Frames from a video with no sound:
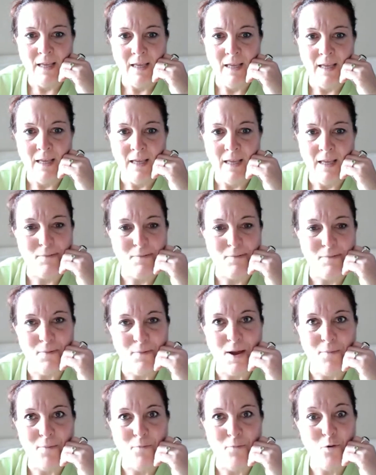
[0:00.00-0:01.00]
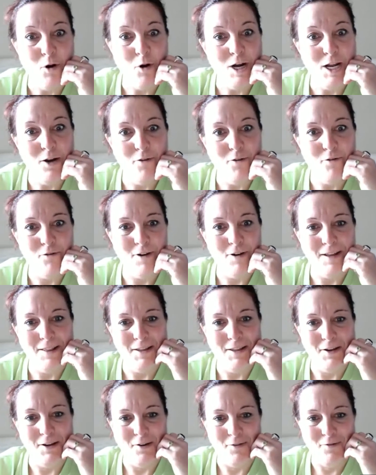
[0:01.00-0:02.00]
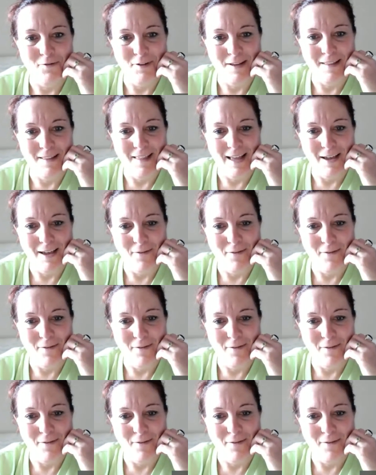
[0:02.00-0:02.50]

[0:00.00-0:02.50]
has a prettier, friendlier feel.